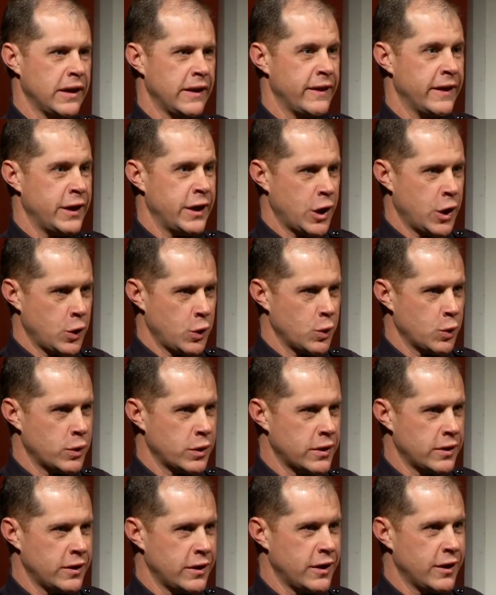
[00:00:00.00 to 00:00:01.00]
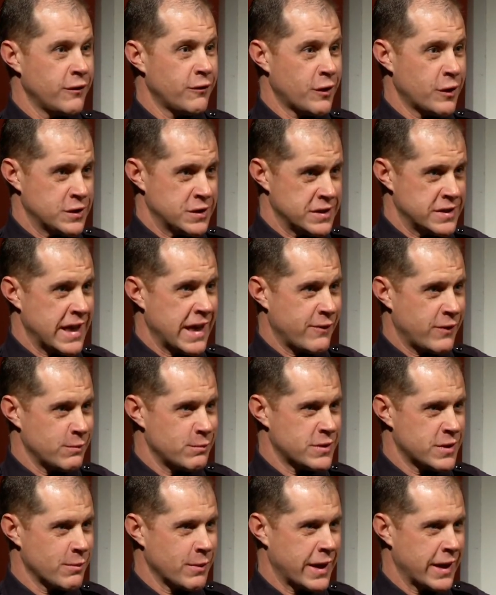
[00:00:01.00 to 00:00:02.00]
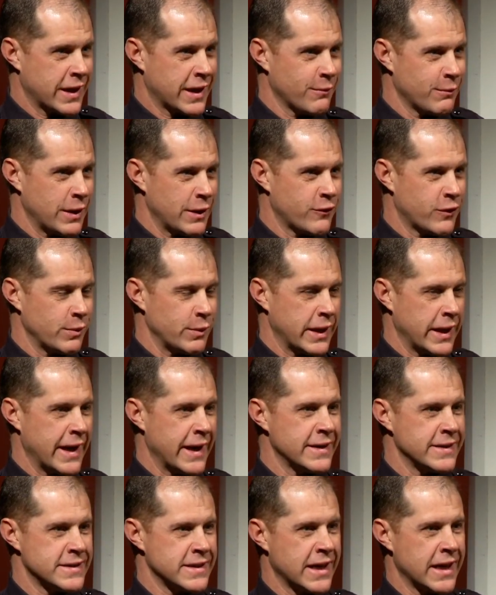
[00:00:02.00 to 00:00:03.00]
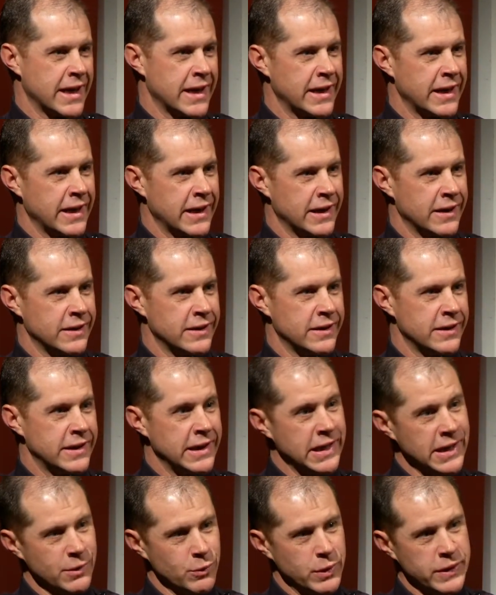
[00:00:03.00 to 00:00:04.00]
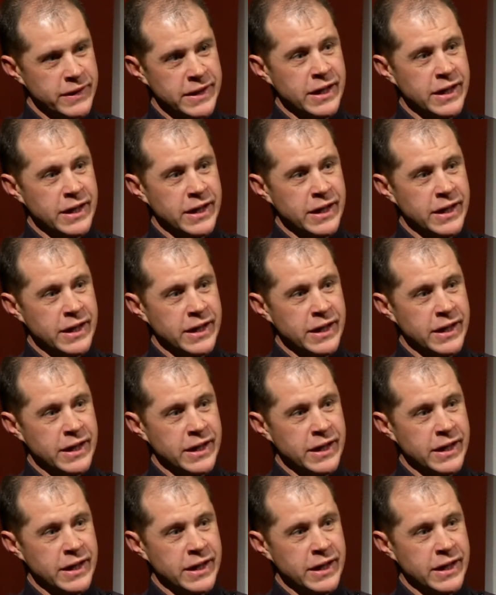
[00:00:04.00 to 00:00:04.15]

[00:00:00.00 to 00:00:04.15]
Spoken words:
the known versus having somebody come in from the outside and dealing with the